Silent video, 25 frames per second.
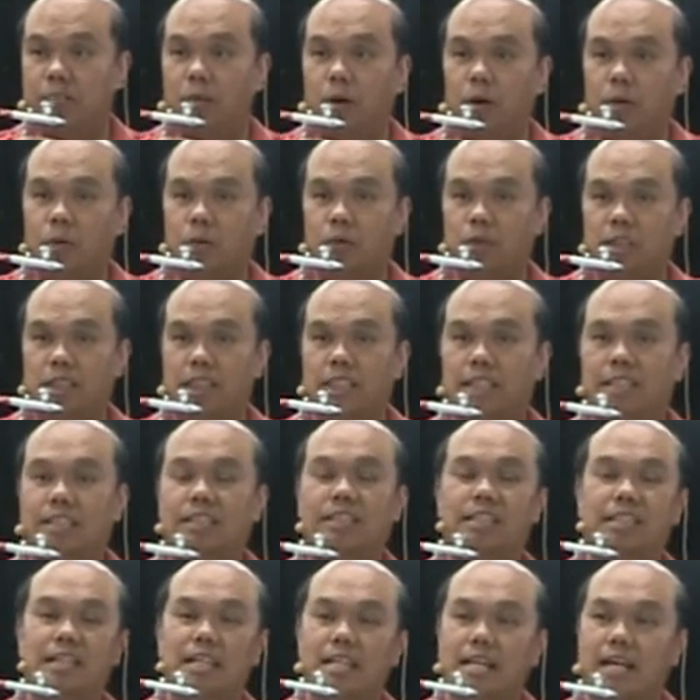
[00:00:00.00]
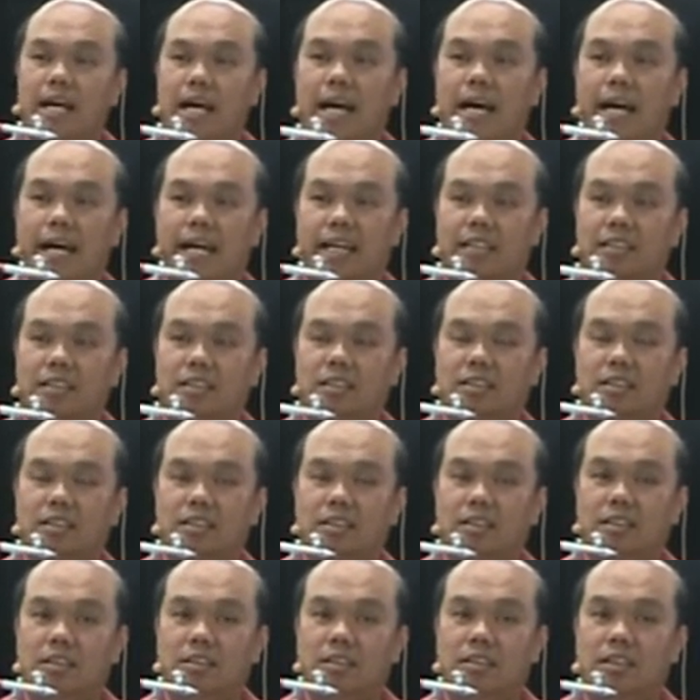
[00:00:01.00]
bottles in, and
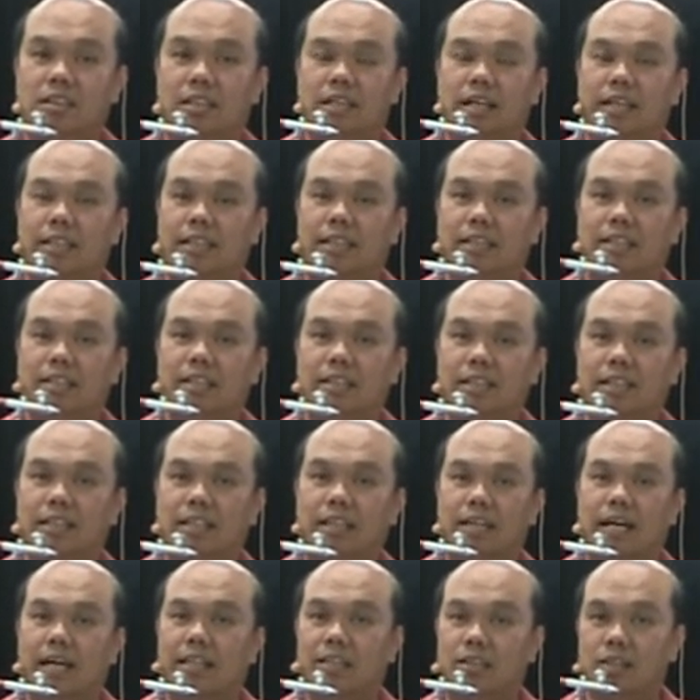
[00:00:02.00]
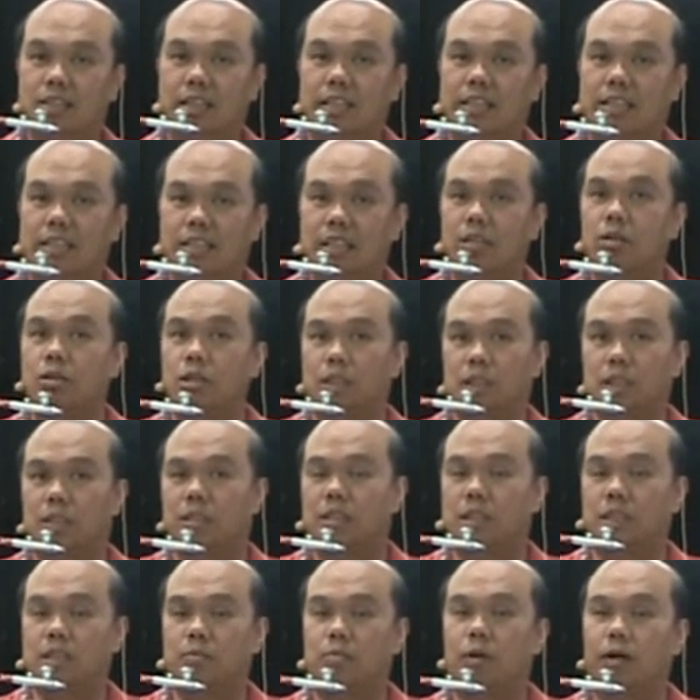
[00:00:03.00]
you can still
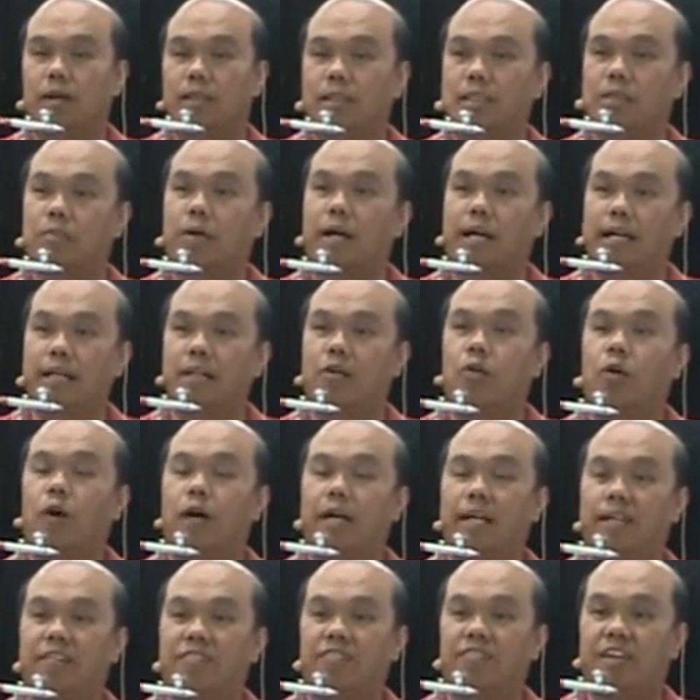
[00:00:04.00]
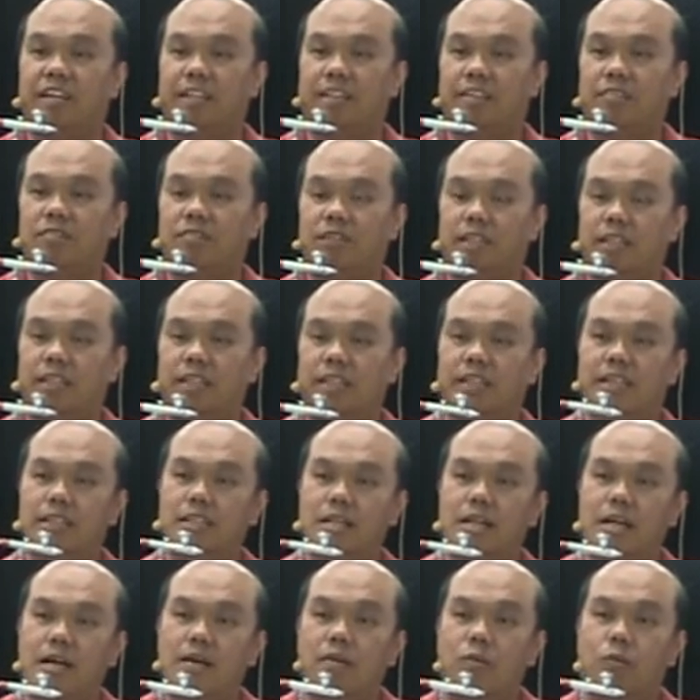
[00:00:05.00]
spray it quite effectively.
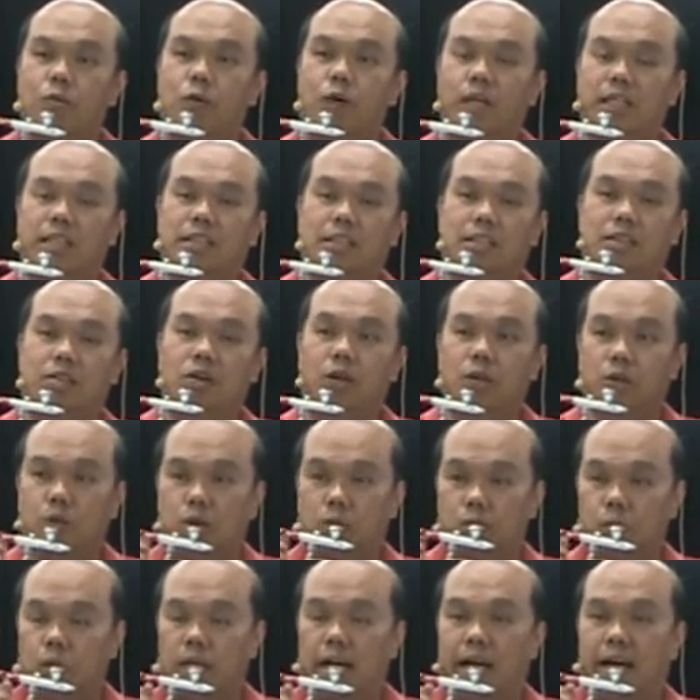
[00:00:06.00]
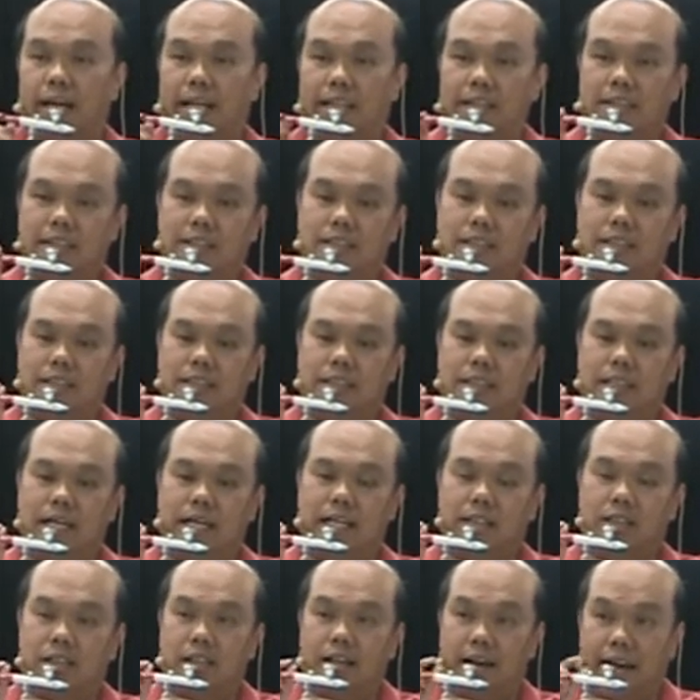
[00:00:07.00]
What it's not good at is
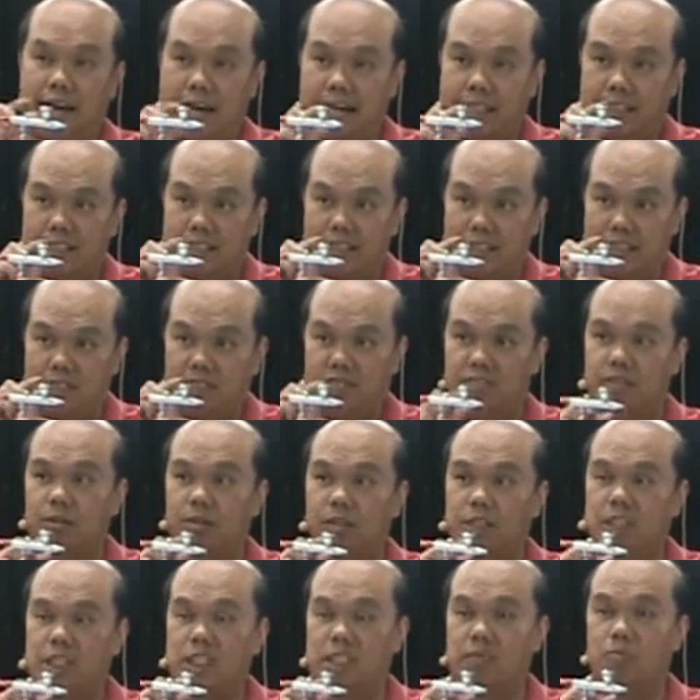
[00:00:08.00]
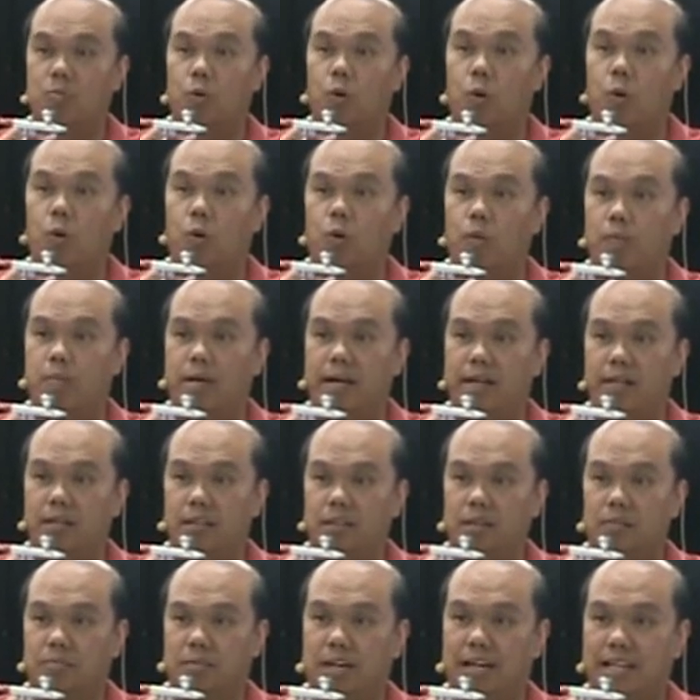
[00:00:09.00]
actually handling very small
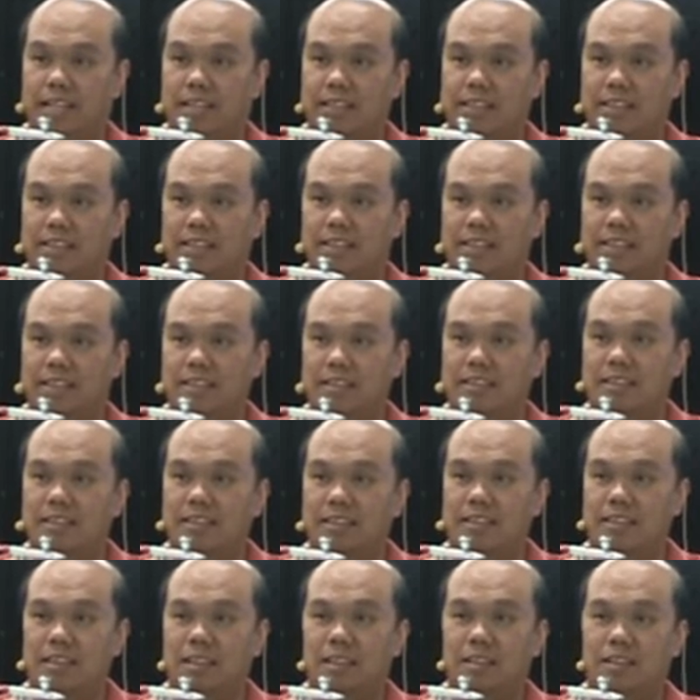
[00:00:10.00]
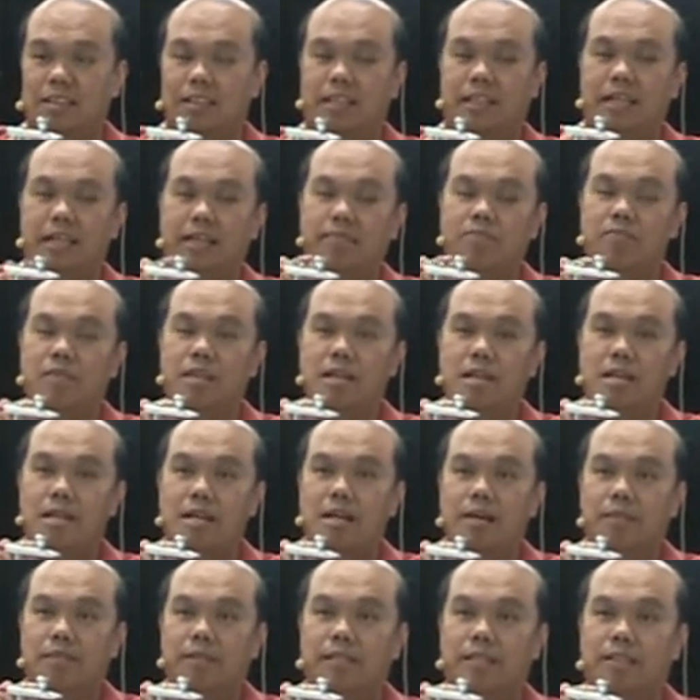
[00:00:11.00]
amounts of paint. Okay,
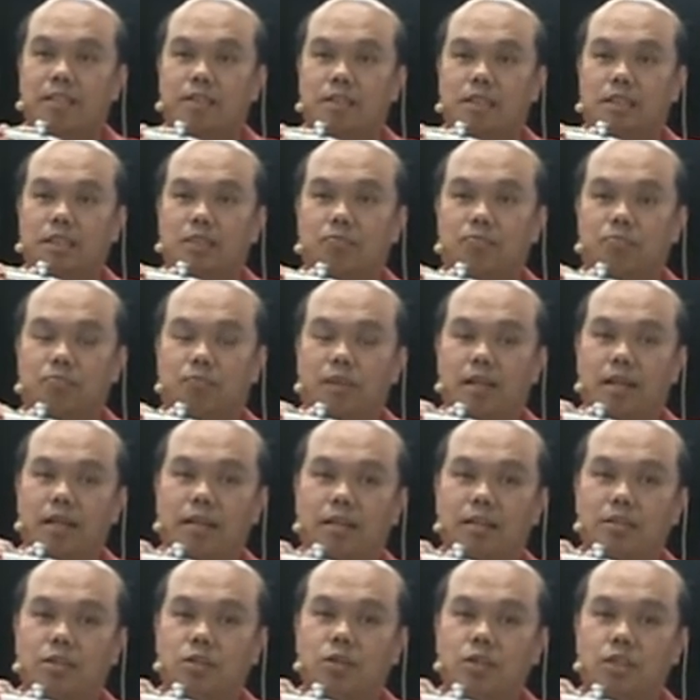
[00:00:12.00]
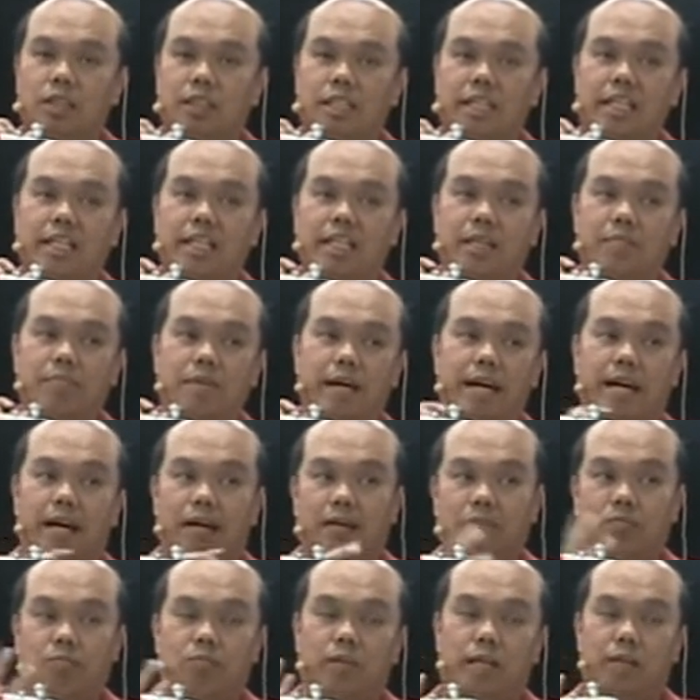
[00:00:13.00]
because you need
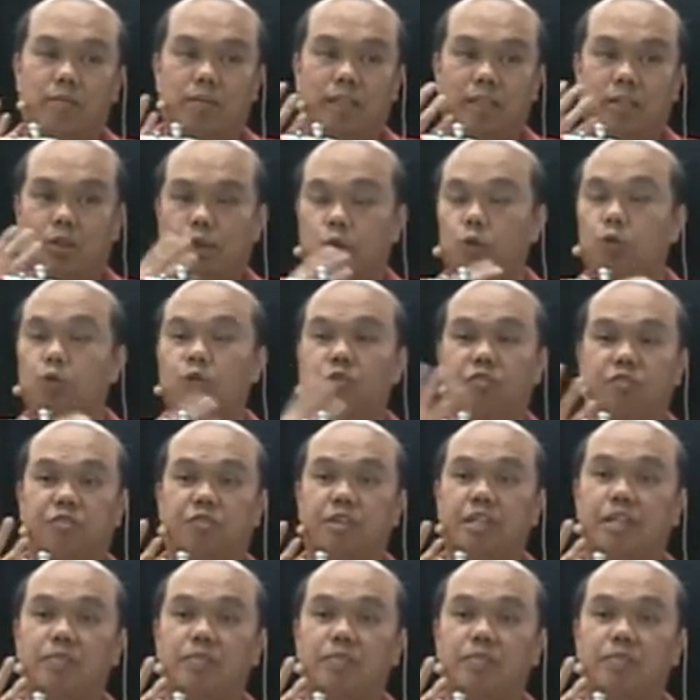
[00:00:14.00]
about maybe 2 or 3